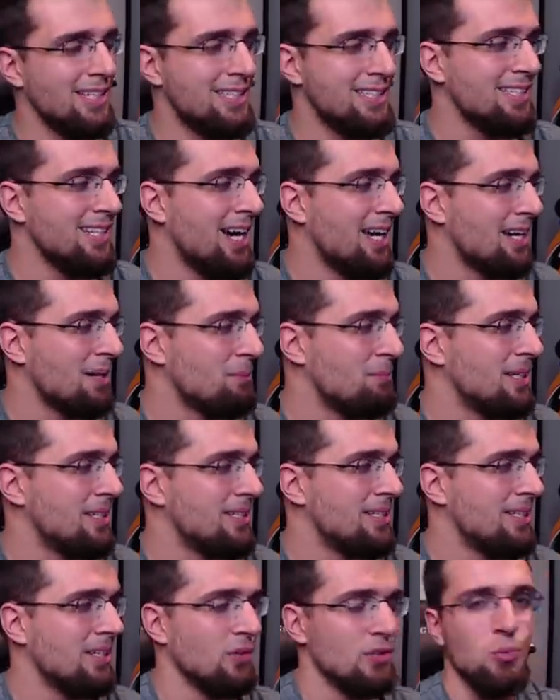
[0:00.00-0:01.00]
It's not a big
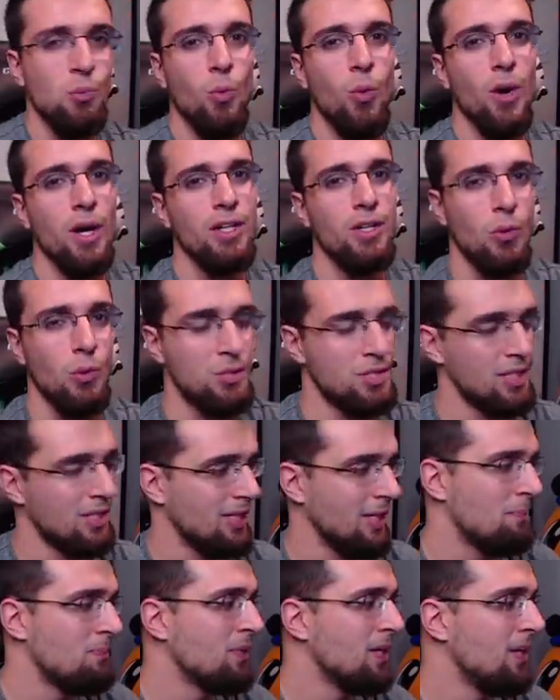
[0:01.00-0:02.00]
deal. It's one gold
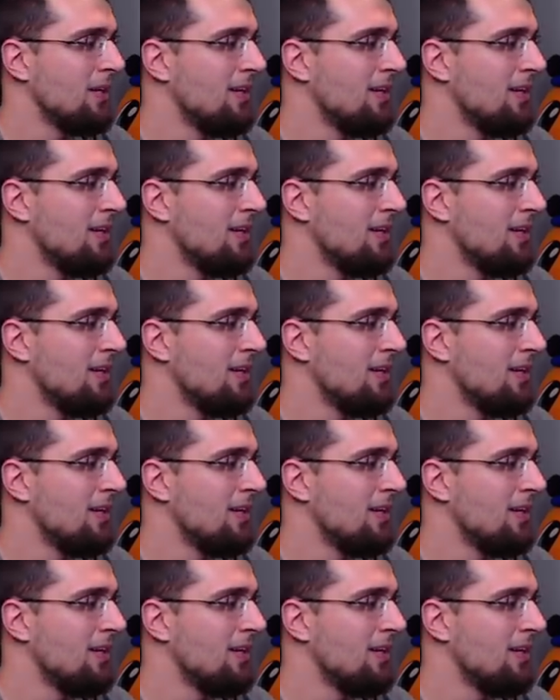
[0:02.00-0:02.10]
ticket,